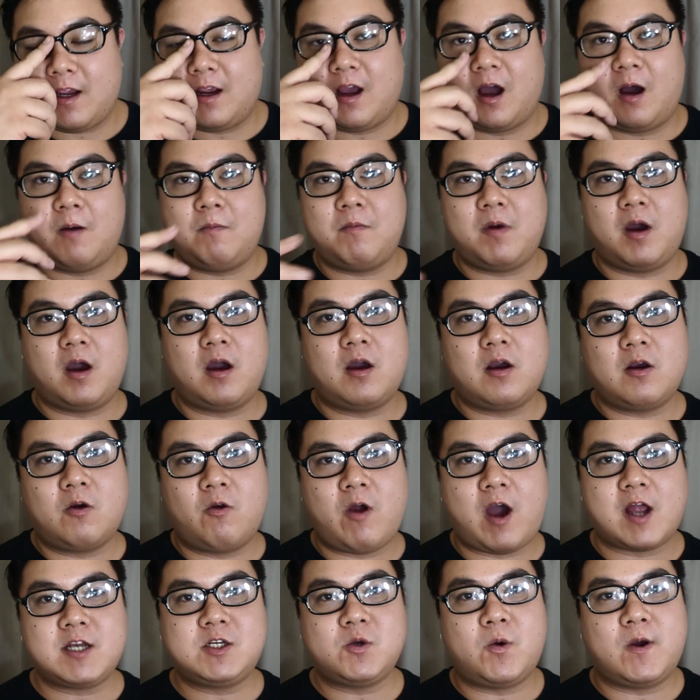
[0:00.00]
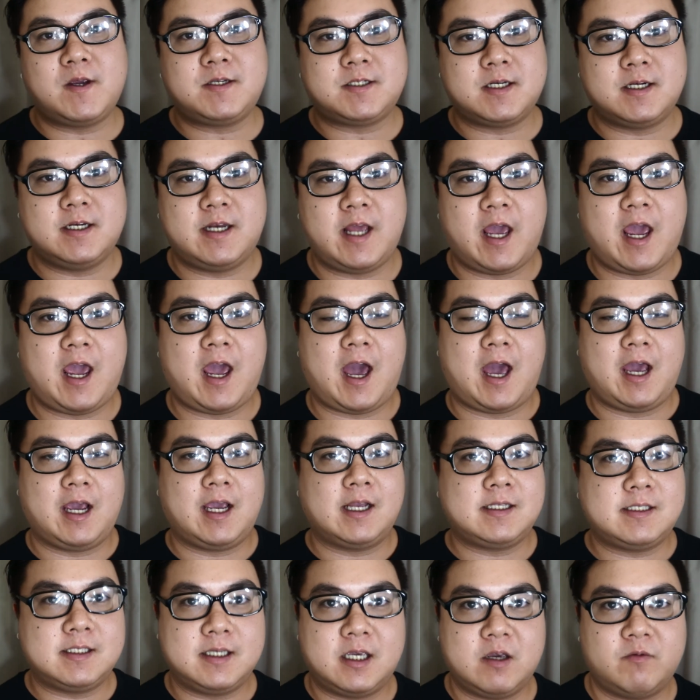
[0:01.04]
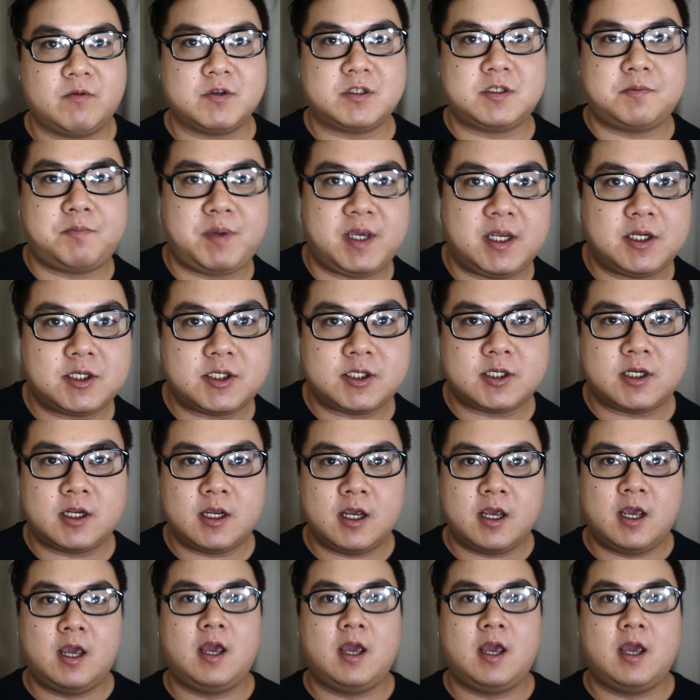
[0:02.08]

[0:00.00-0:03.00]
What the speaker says: come graduation day, I get to give a speech,